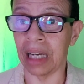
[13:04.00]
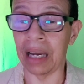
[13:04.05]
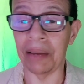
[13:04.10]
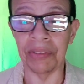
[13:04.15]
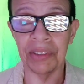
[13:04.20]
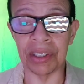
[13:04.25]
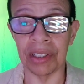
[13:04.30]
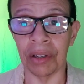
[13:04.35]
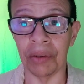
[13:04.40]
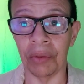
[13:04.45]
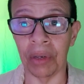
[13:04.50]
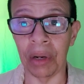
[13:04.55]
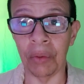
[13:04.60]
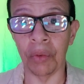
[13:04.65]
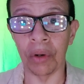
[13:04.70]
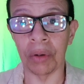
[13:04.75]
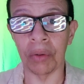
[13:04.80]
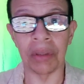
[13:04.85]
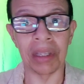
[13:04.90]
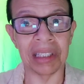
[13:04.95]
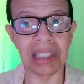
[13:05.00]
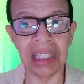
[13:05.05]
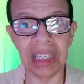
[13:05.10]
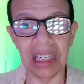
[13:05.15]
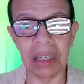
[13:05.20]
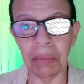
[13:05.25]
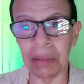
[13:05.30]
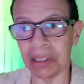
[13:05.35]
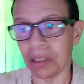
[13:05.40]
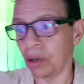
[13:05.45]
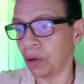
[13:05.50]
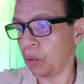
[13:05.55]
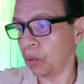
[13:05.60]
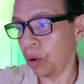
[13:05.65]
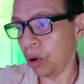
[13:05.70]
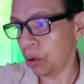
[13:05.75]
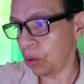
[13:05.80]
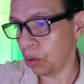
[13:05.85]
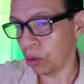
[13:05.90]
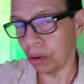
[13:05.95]
I have to. When I work with a team, I say,
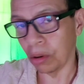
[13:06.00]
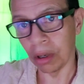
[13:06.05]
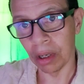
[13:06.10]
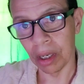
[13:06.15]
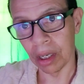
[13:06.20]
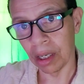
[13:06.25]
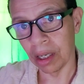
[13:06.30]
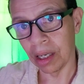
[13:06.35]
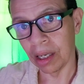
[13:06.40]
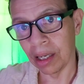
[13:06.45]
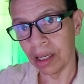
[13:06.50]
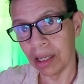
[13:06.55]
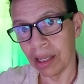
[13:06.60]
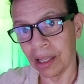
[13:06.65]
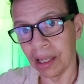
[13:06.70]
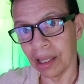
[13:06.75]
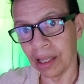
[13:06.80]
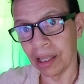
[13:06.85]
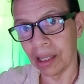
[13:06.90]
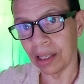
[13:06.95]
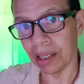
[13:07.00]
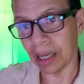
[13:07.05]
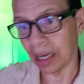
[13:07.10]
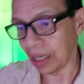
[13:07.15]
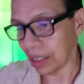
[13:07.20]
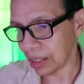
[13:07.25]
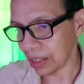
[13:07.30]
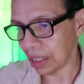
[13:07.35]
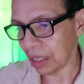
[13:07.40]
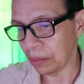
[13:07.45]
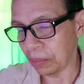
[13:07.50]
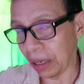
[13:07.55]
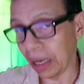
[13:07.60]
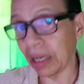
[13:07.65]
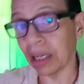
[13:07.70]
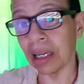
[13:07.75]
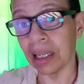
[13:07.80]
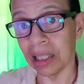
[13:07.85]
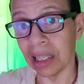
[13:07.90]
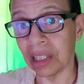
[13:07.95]
whoa. Guys, stay
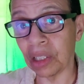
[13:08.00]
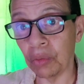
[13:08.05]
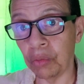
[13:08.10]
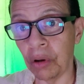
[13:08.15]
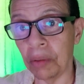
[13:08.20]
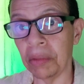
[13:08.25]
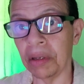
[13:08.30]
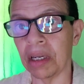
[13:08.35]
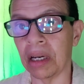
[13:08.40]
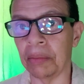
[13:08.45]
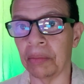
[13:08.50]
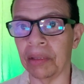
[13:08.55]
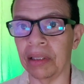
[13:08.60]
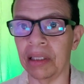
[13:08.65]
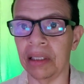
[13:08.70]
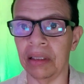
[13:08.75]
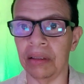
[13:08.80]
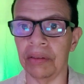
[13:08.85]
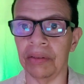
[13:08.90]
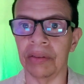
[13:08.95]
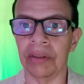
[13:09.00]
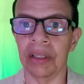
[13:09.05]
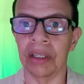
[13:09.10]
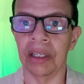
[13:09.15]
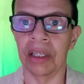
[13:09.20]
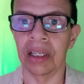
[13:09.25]
back. Let the women come leave.